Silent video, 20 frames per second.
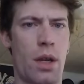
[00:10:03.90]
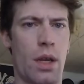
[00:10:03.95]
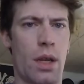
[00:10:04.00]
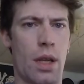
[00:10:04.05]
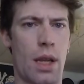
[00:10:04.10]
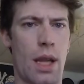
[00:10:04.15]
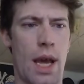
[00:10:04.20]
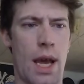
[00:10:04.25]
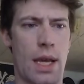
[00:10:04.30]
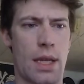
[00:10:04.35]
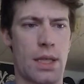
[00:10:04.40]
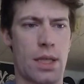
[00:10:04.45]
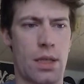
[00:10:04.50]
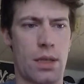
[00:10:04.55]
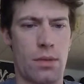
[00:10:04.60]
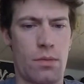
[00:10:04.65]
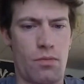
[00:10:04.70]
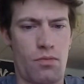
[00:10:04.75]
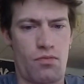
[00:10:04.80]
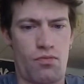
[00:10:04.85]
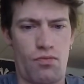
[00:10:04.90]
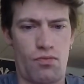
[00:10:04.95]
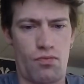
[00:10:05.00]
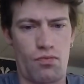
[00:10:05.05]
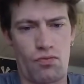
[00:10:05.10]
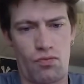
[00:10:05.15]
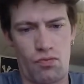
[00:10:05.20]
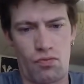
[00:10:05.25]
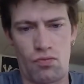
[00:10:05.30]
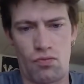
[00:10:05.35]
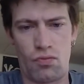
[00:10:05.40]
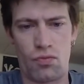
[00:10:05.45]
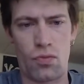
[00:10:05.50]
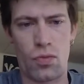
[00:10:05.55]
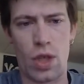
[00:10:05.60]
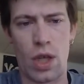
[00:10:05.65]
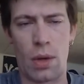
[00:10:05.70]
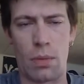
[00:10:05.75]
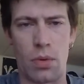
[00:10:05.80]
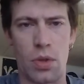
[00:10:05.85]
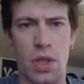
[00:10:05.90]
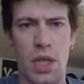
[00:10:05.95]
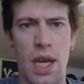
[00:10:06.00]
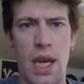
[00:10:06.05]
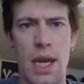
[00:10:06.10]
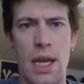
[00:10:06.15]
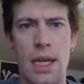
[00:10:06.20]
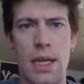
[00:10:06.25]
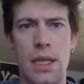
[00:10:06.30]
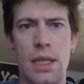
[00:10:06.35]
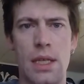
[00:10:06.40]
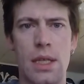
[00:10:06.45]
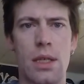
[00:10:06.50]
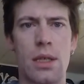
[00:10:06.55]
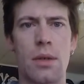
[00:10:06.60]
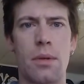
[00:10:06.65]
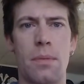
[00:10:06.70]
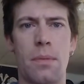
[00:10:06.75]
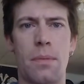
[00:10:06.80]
in the last couple days.